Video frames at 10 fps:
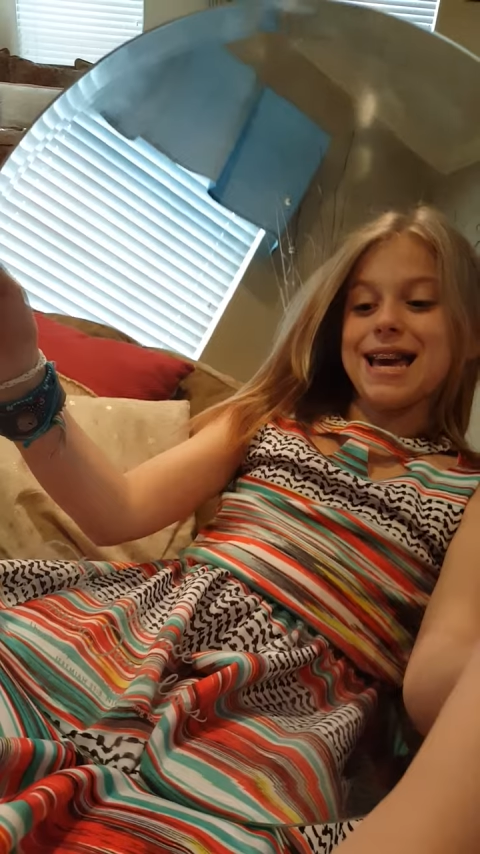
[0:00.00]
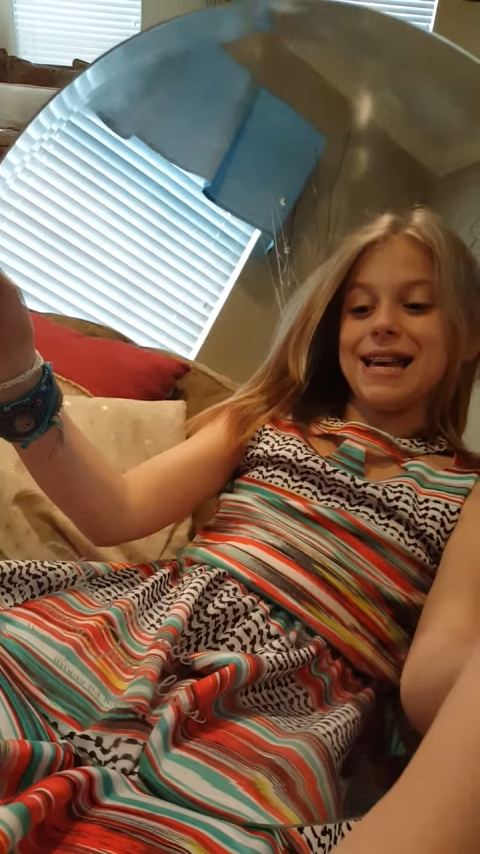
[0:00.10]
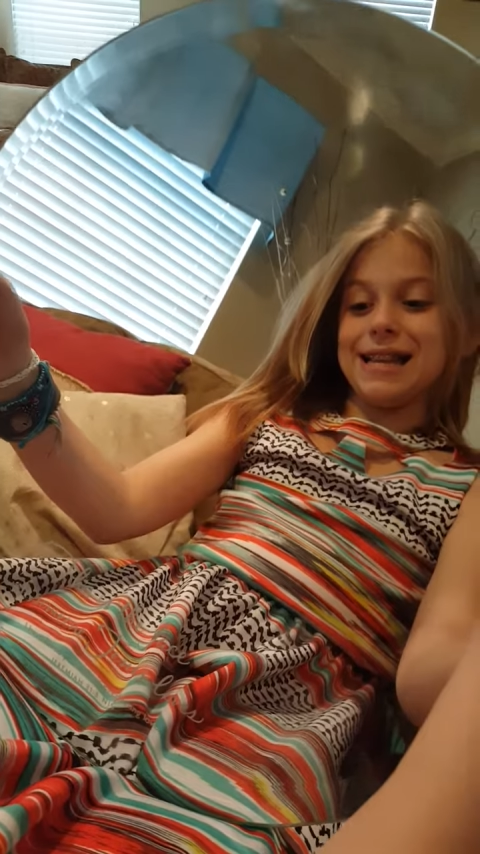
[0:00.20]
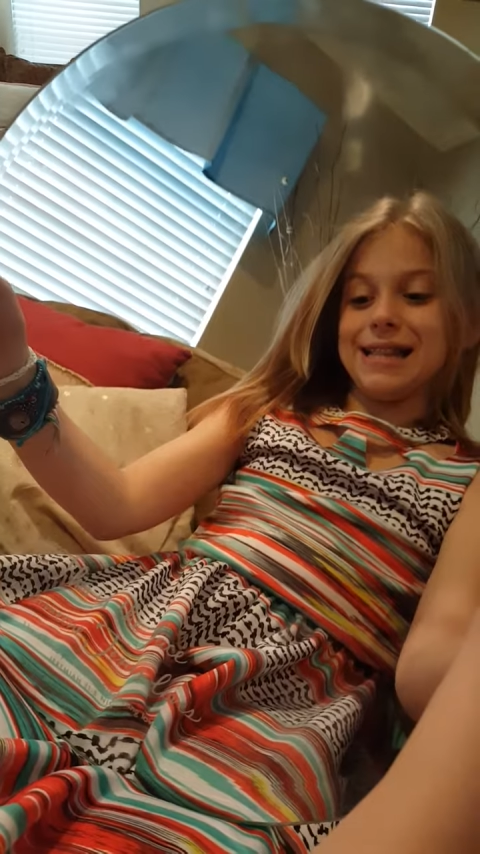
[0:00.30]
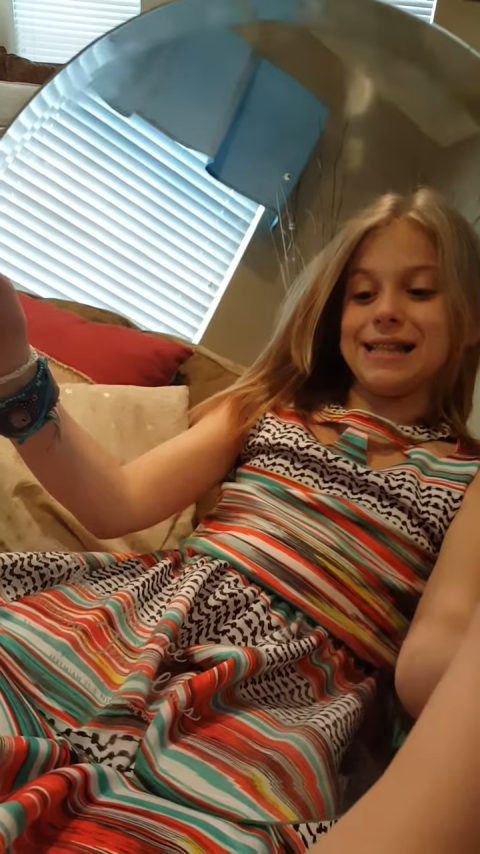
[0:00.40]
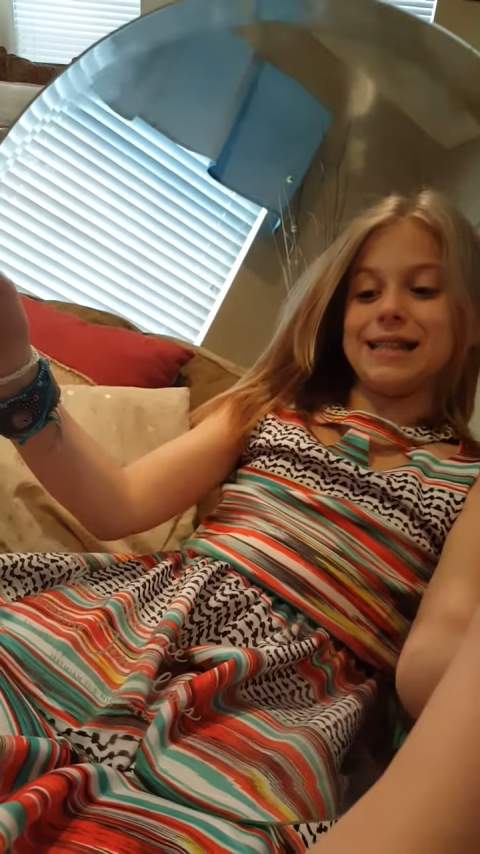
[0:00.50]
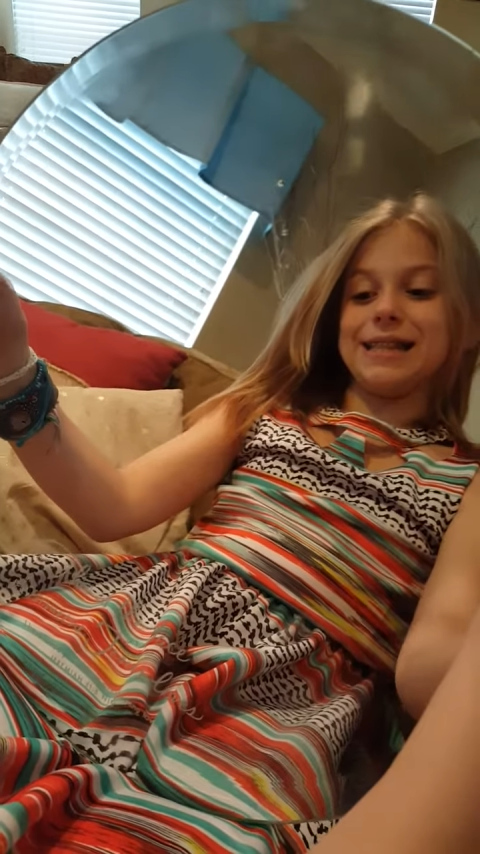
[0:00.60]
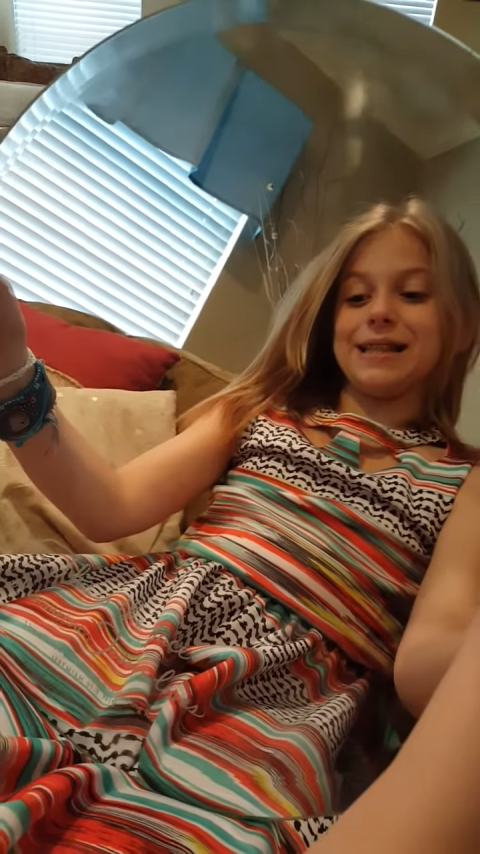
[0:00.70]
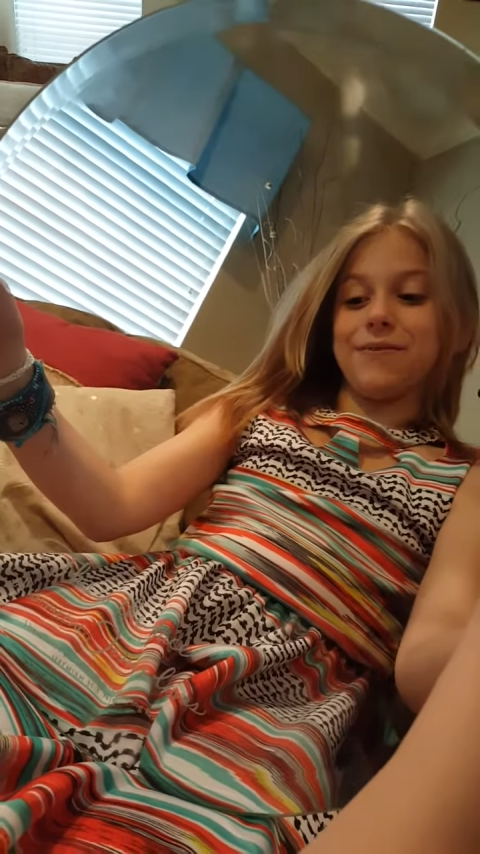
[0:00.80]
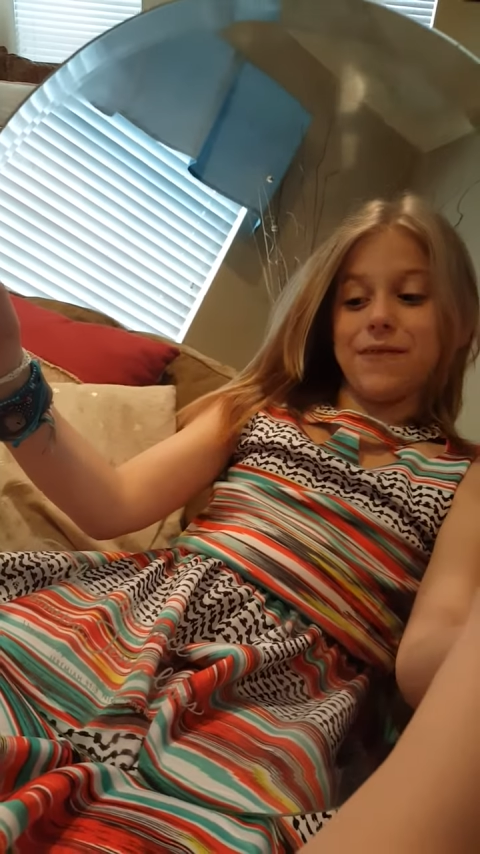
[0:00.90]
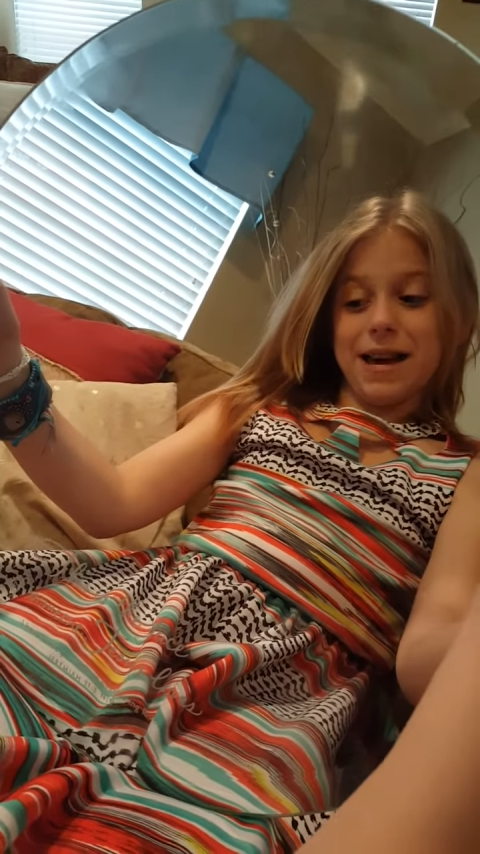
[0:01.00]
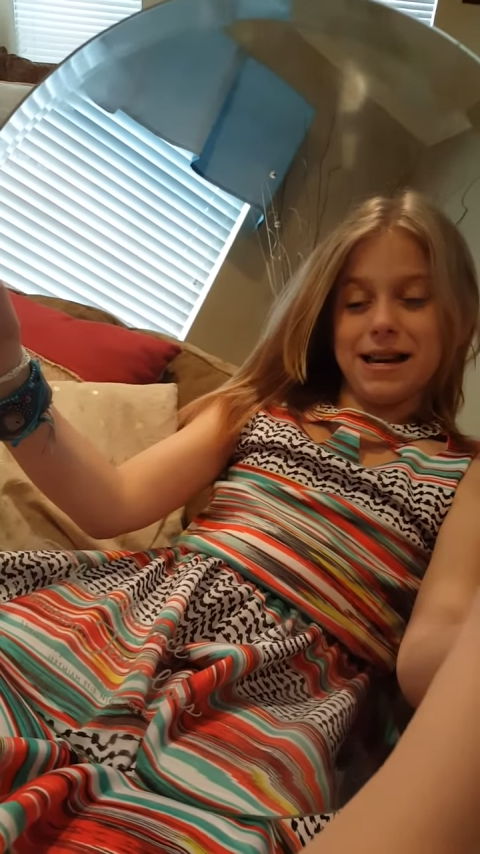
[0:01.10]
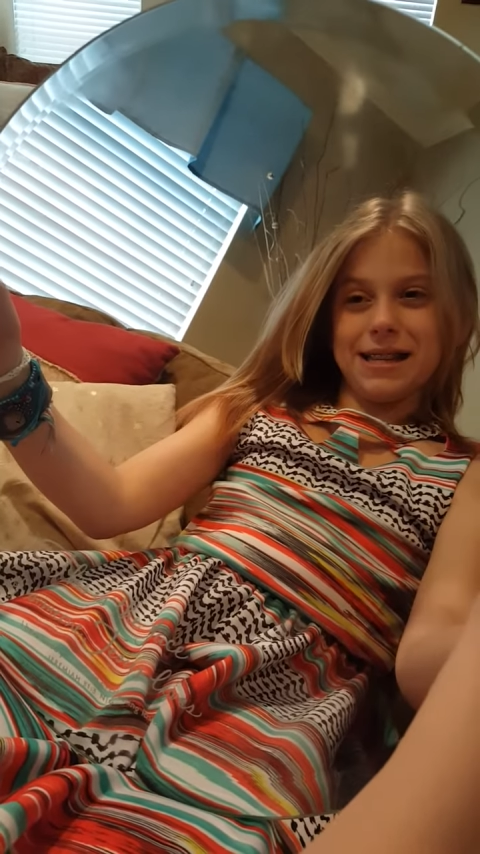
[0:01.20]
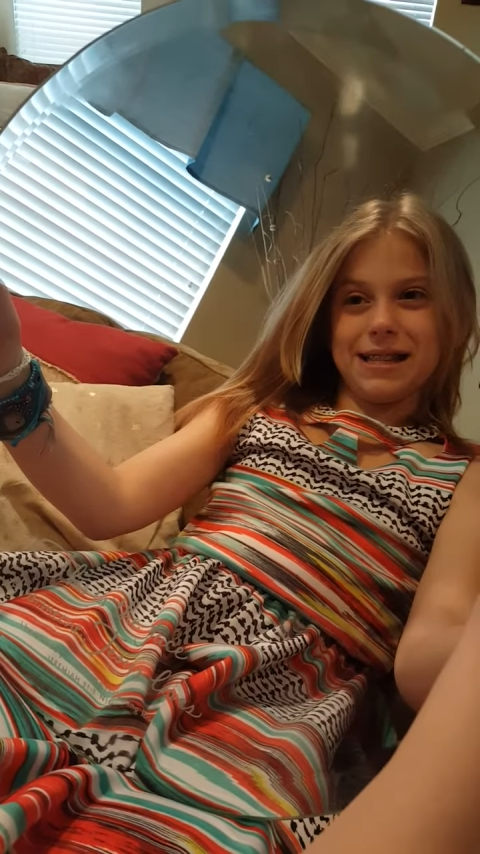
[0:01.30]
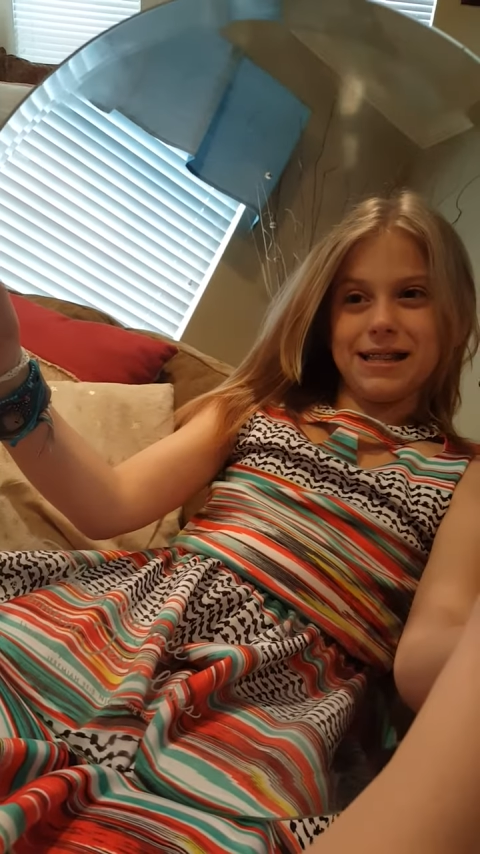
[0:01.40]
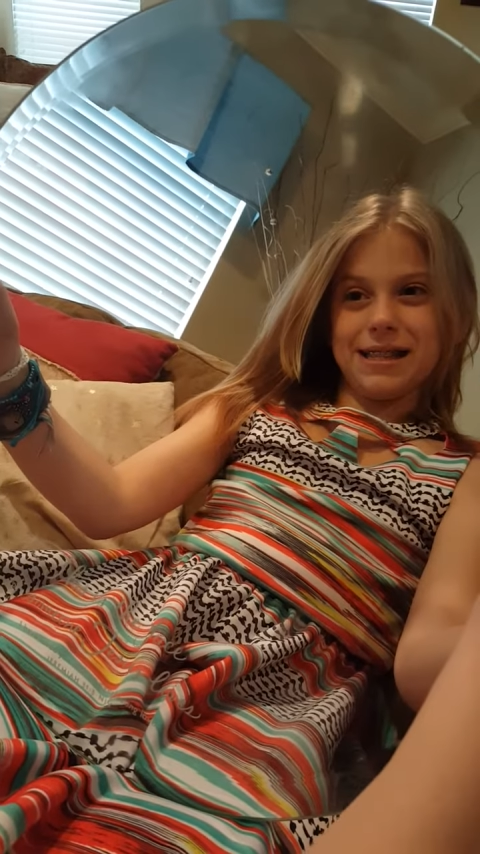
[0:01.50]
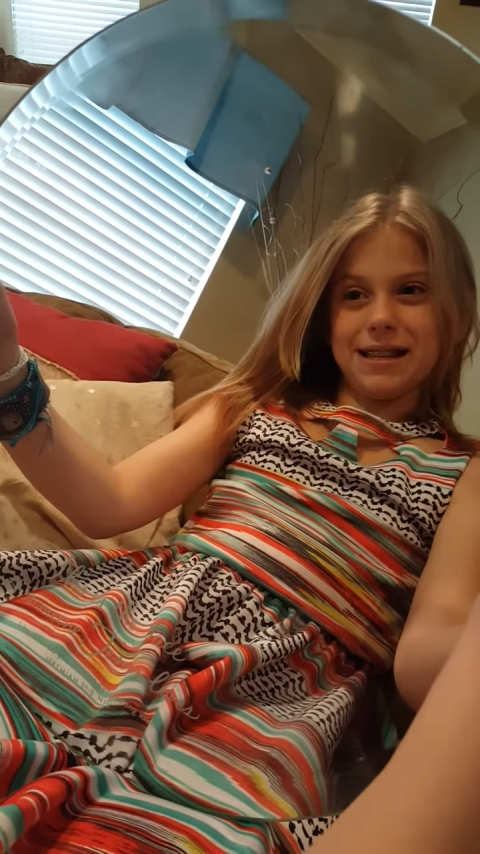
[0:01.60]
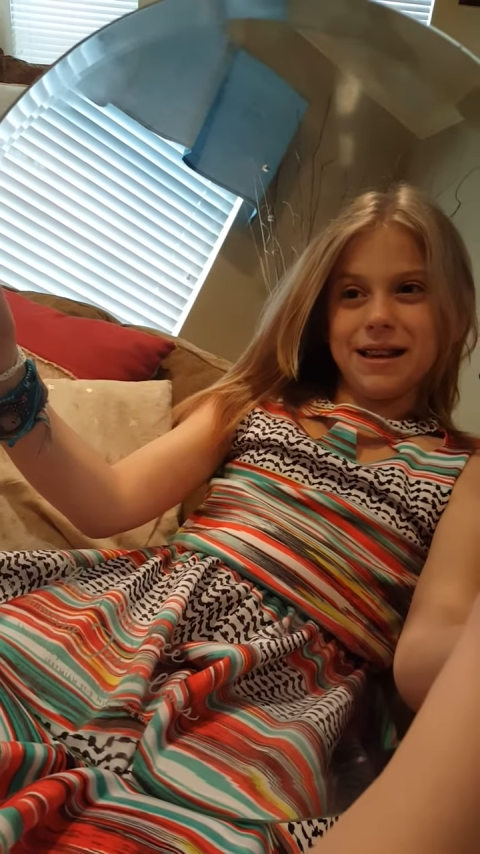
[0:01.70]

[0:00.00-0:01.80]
is the face